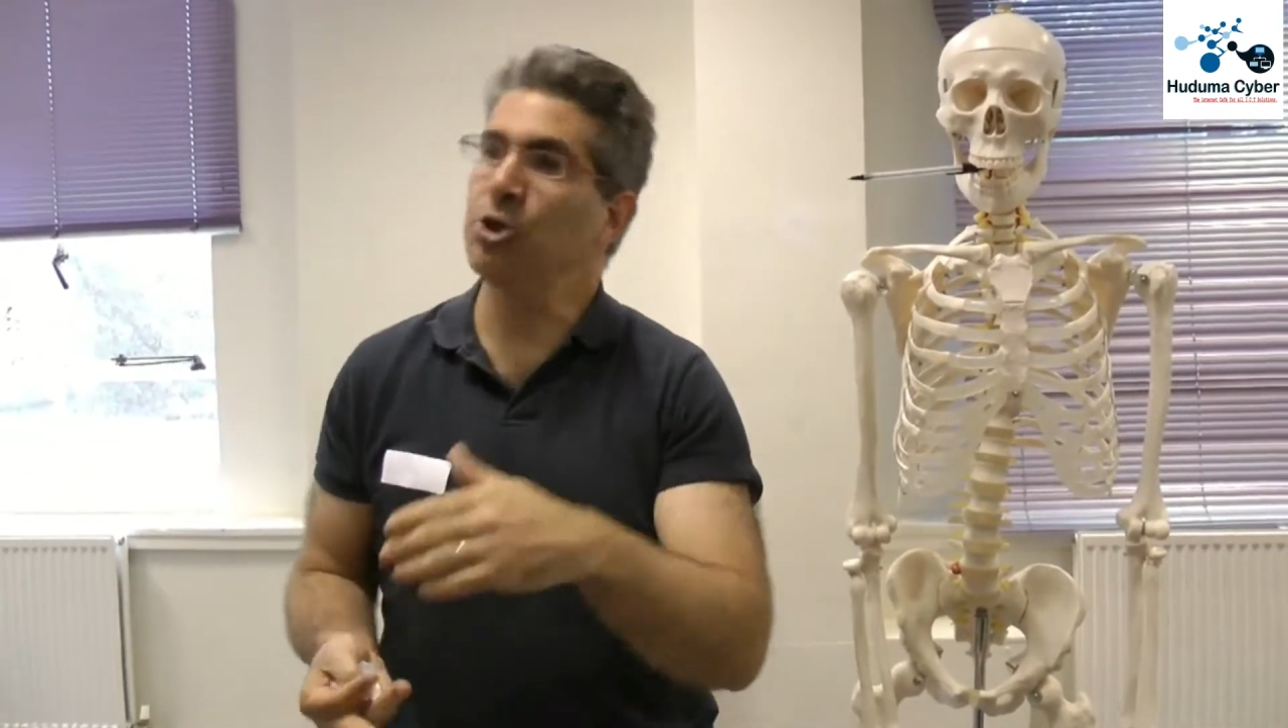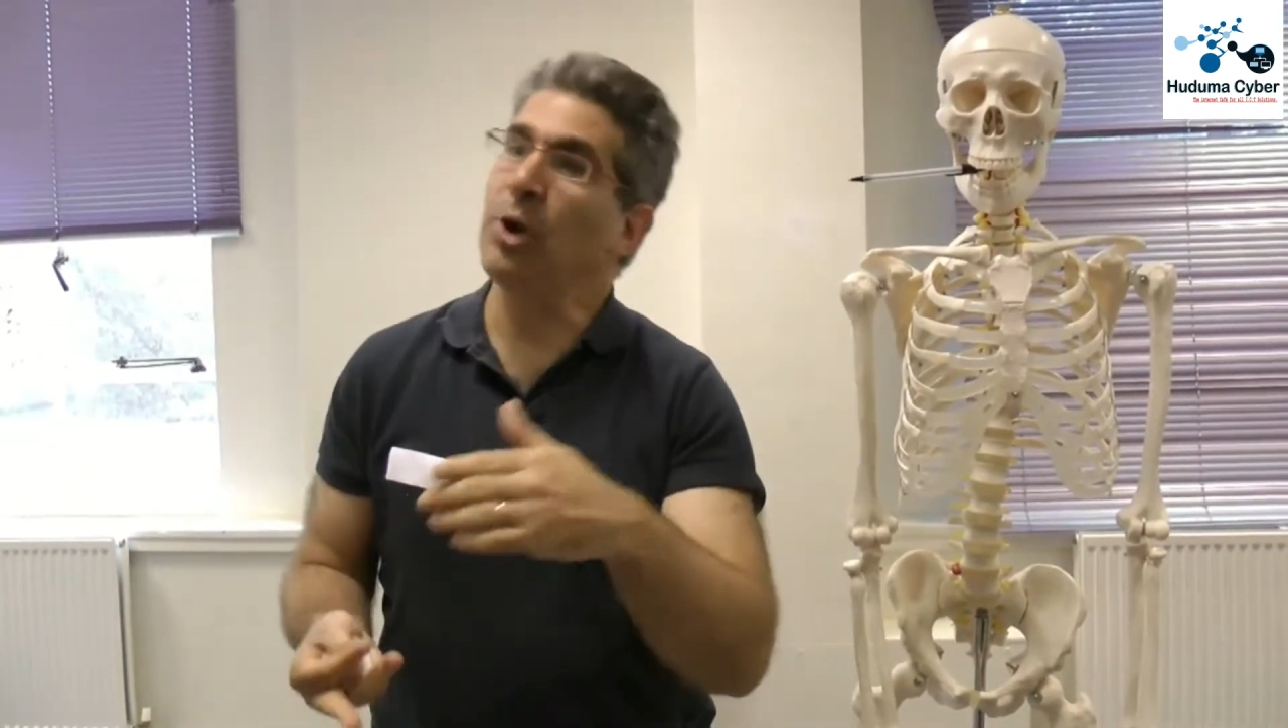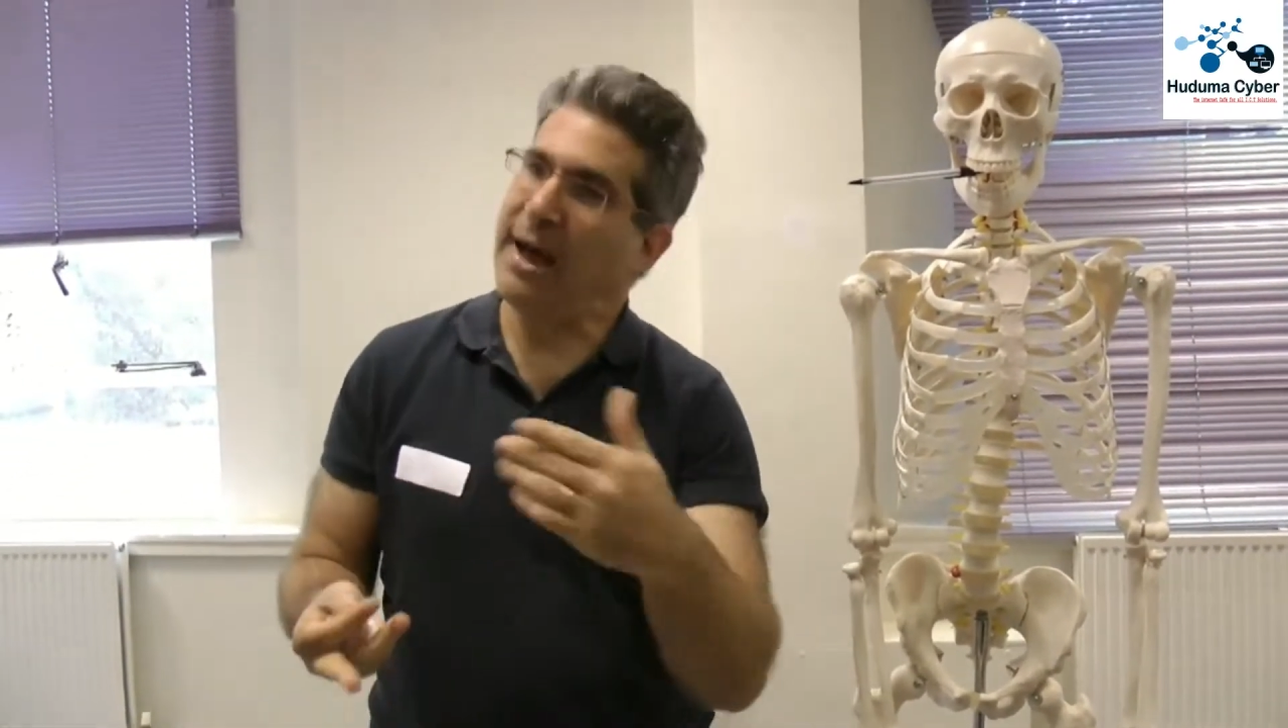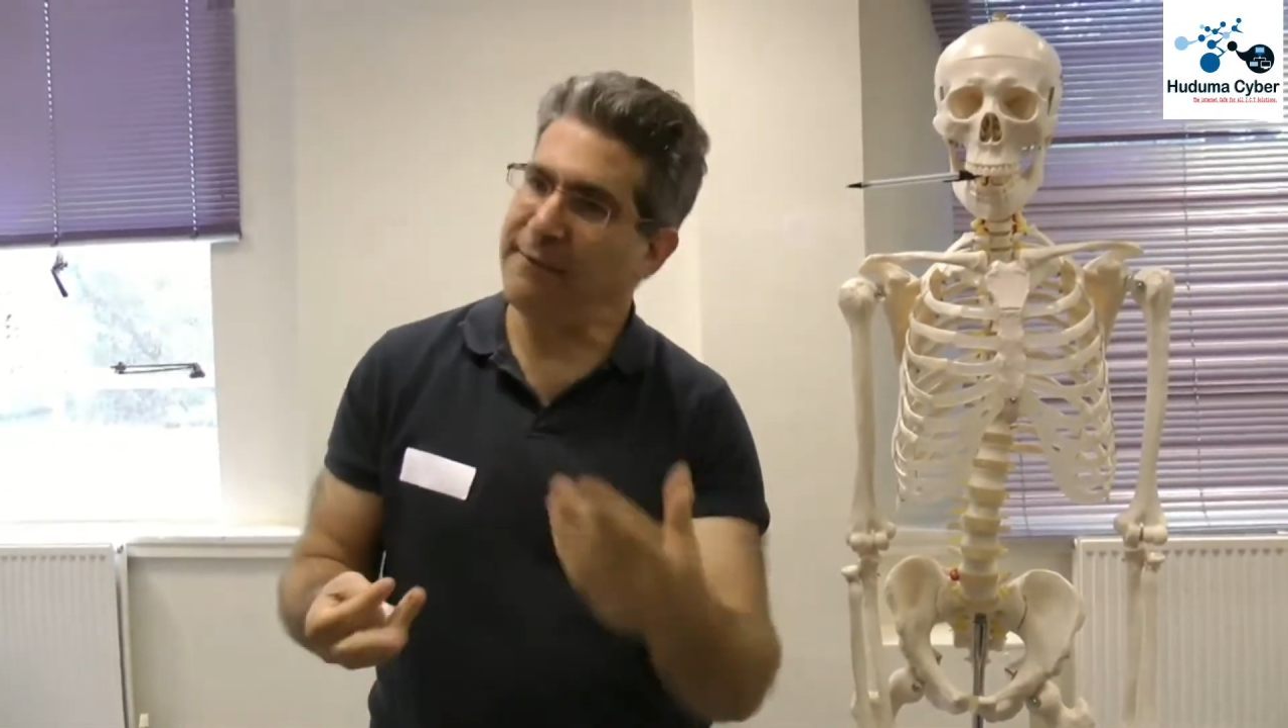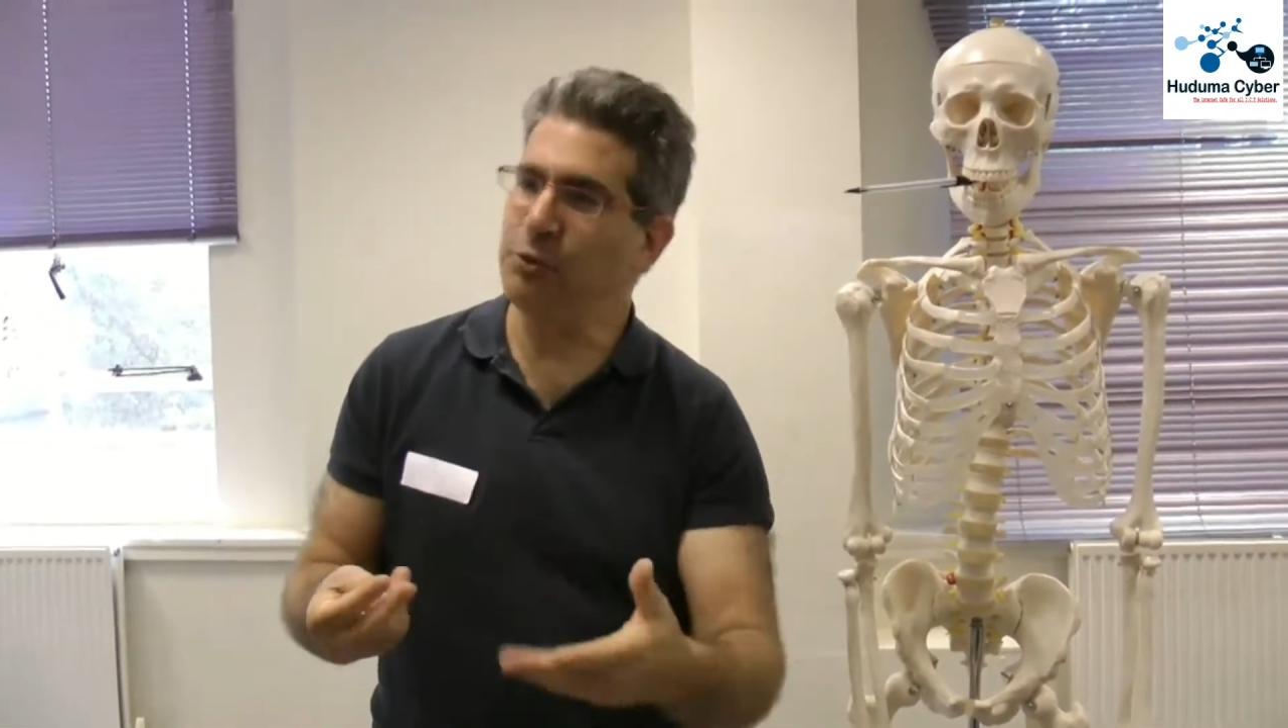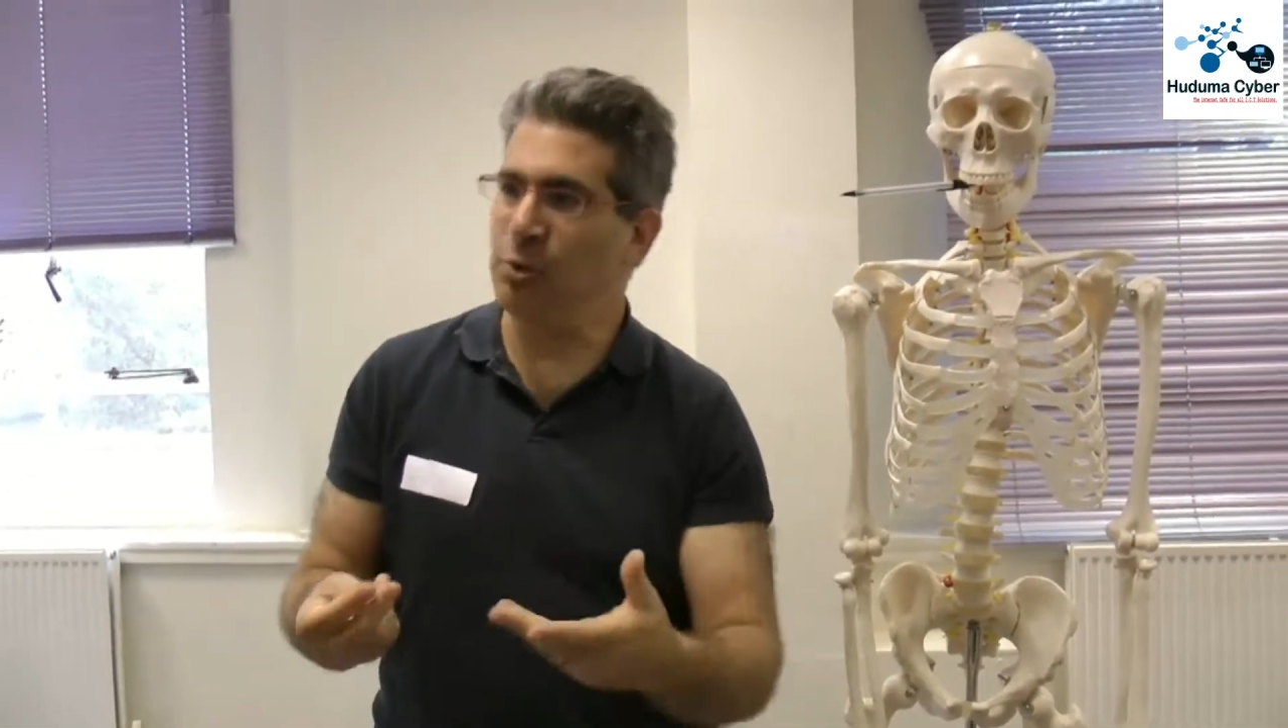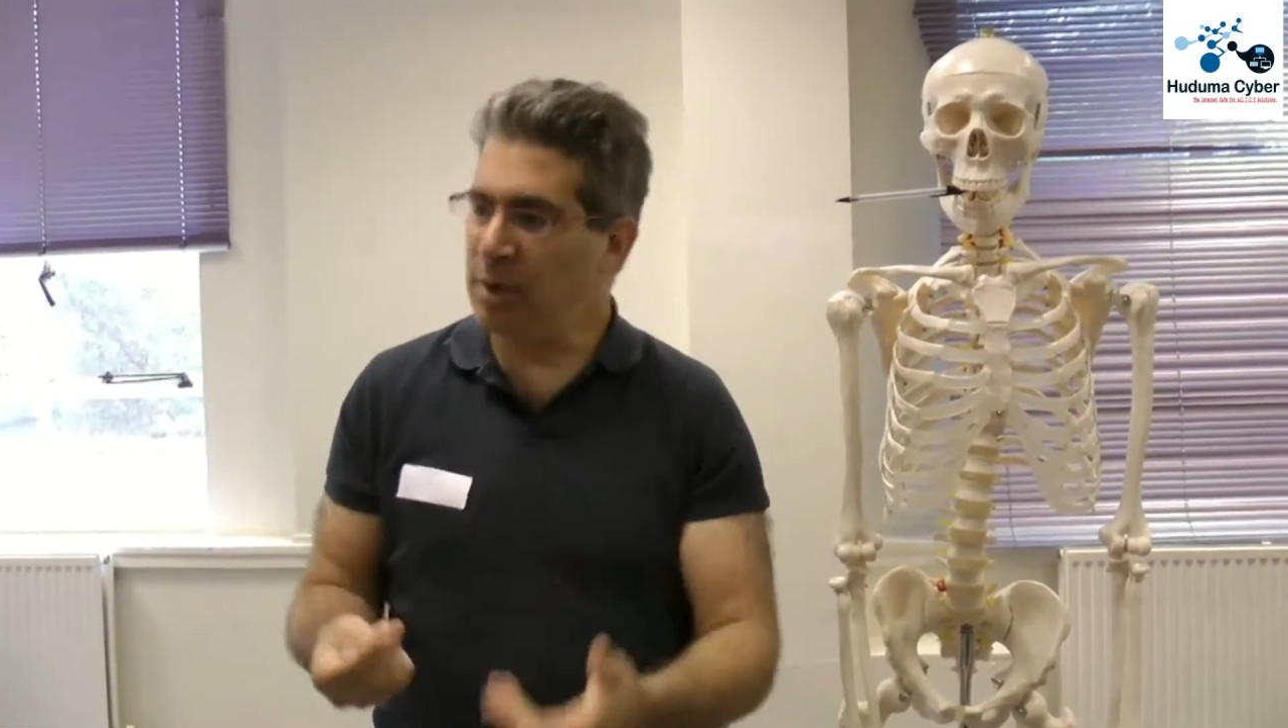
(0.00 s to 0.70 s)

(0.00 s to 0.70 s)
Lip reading: you have to